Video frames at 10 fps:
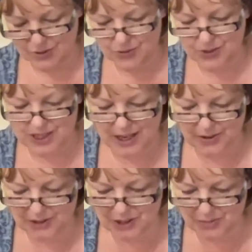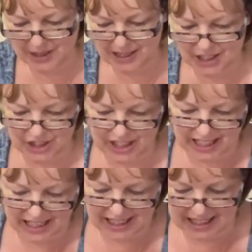also to position
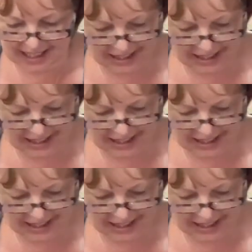it